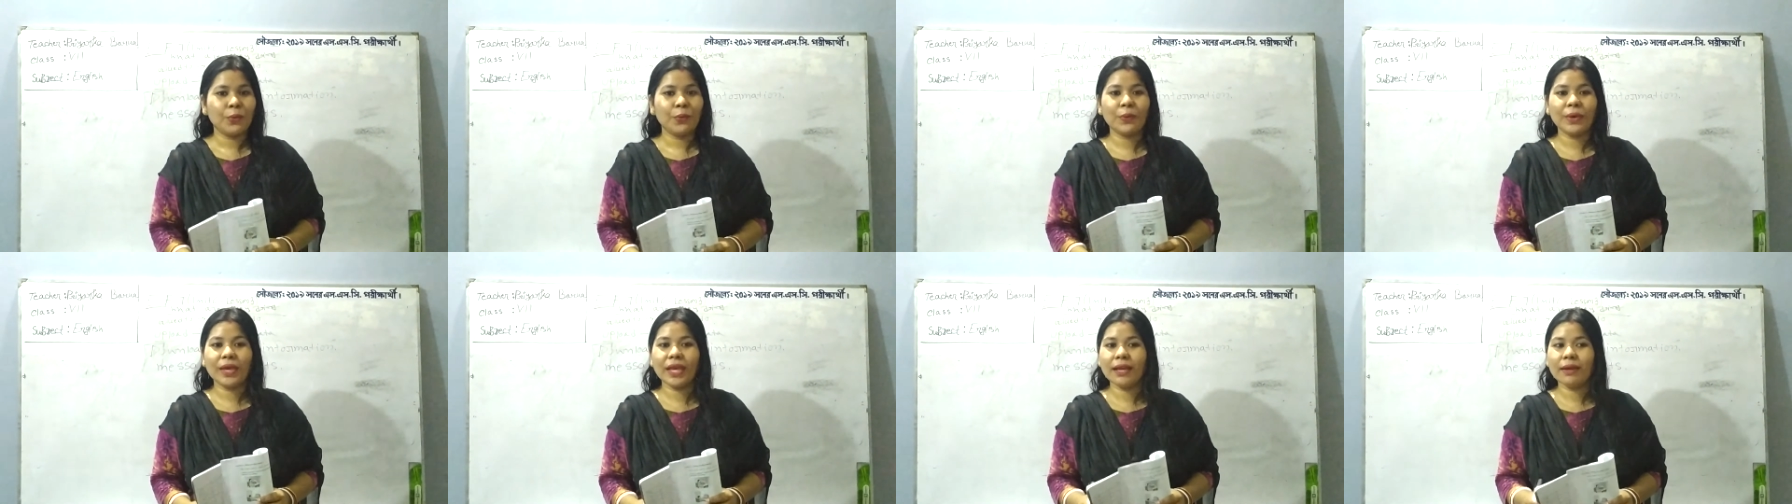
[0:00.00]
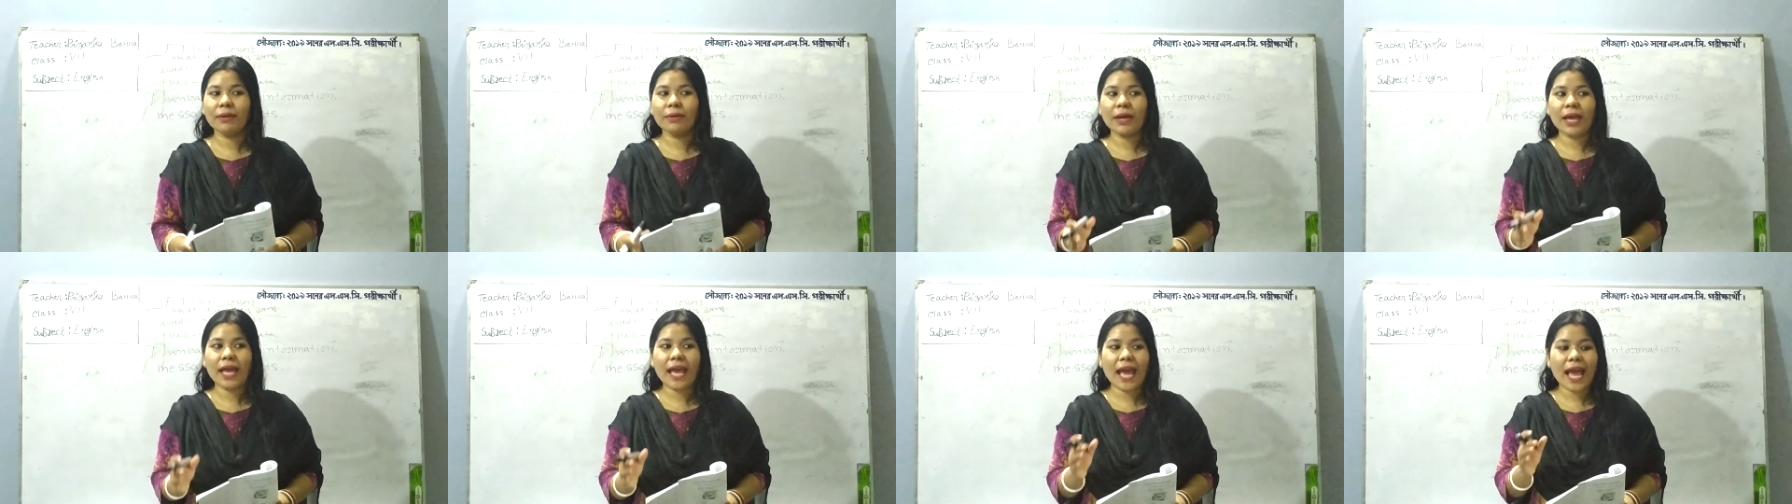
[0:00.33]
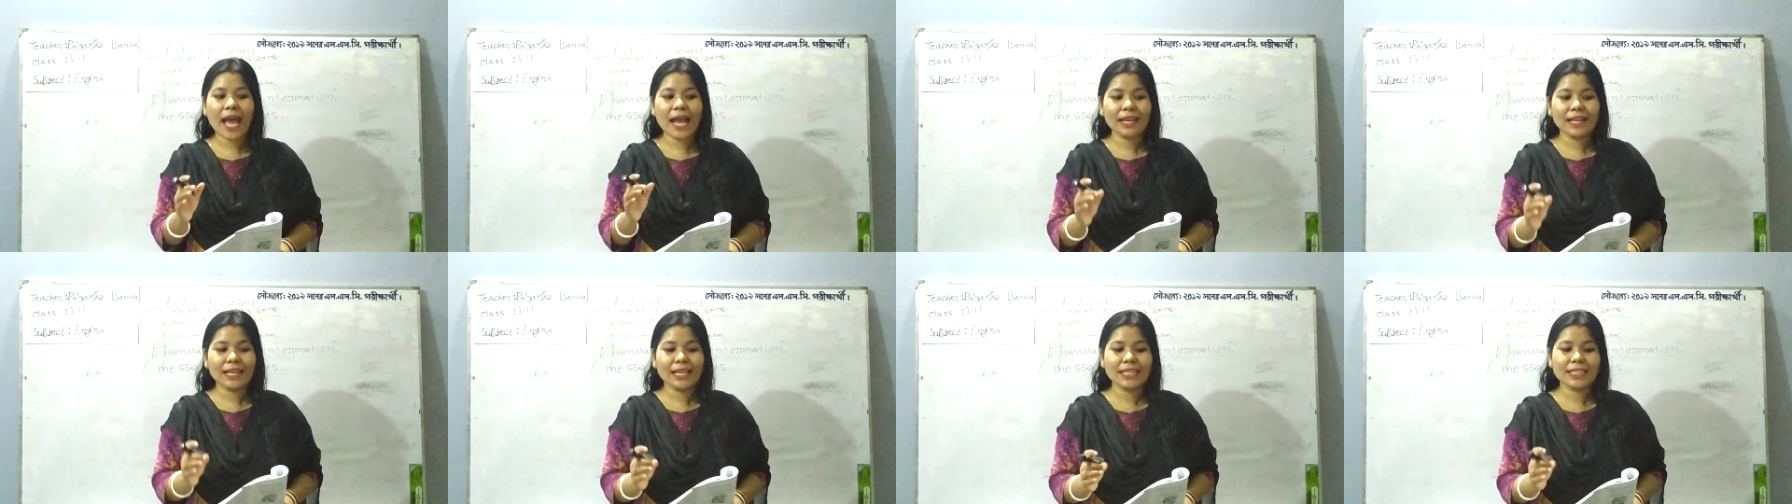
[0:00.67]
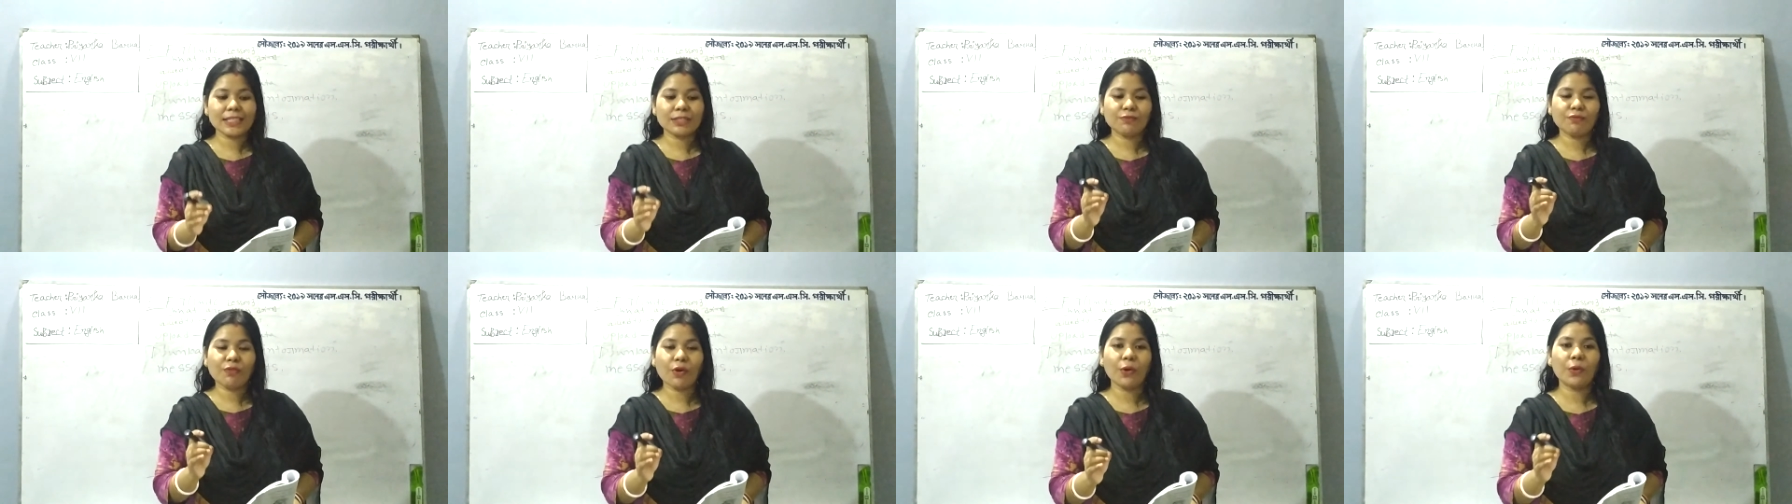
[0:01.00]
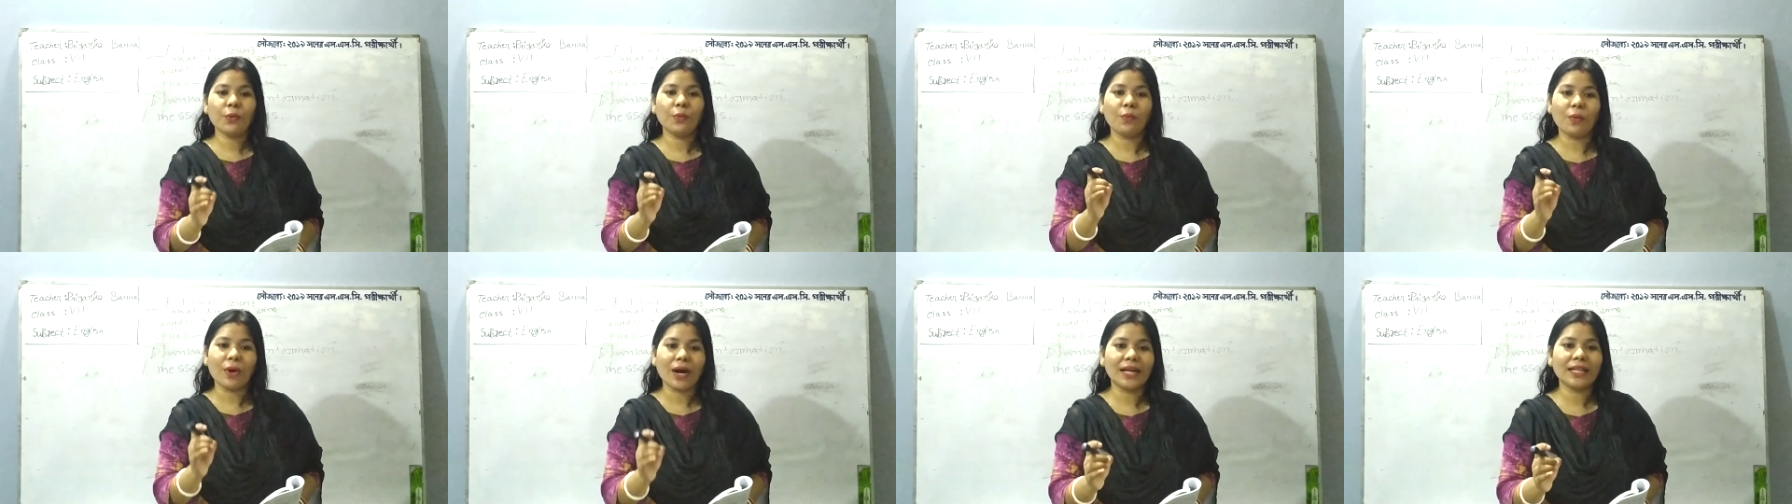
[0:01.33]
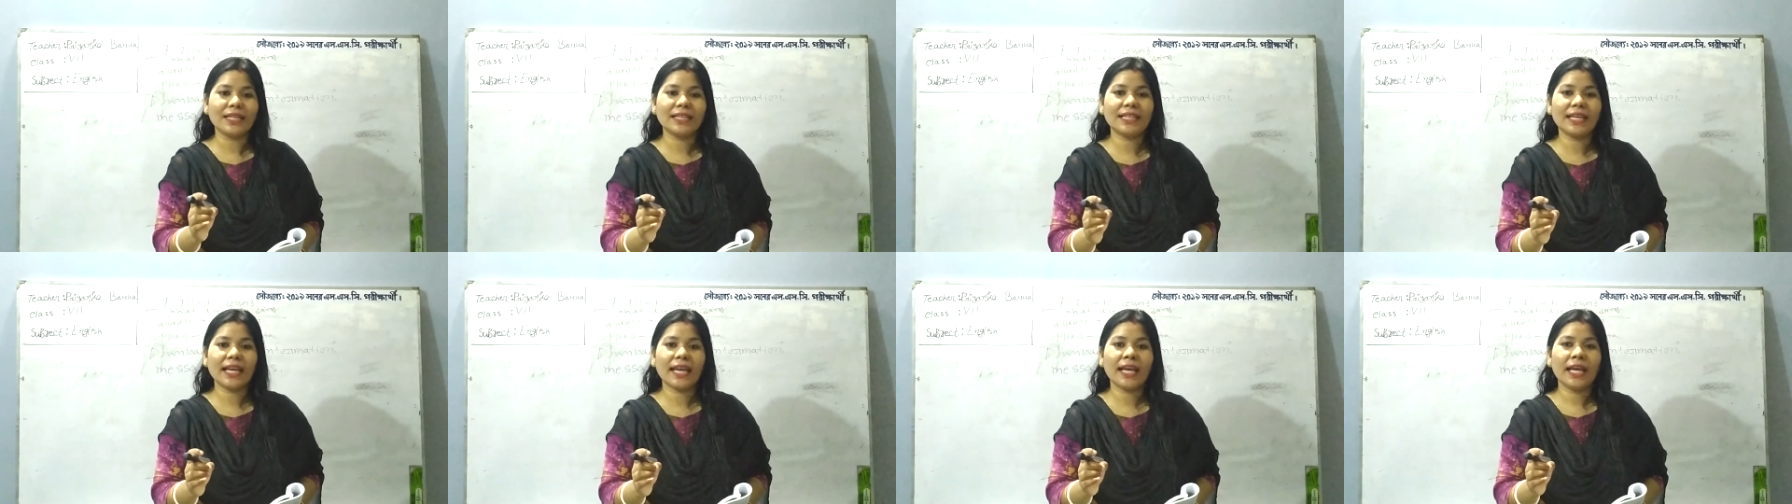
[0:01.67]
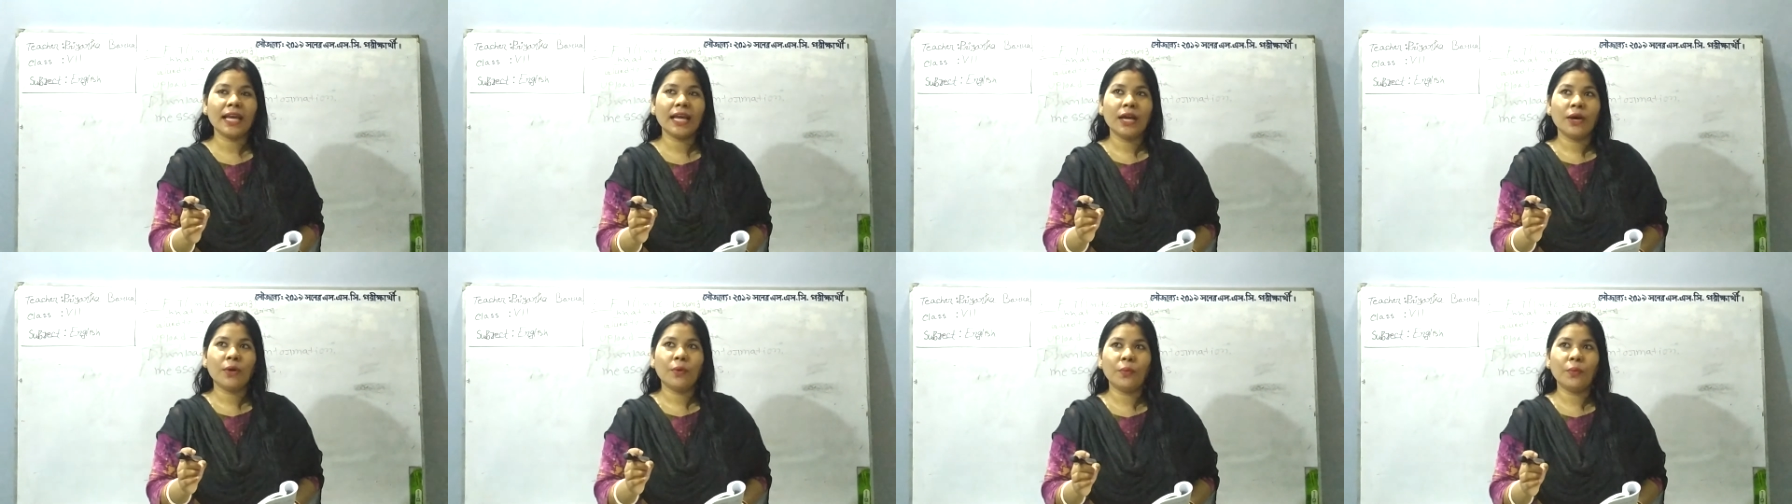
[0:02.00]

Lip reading: We, at least for one day,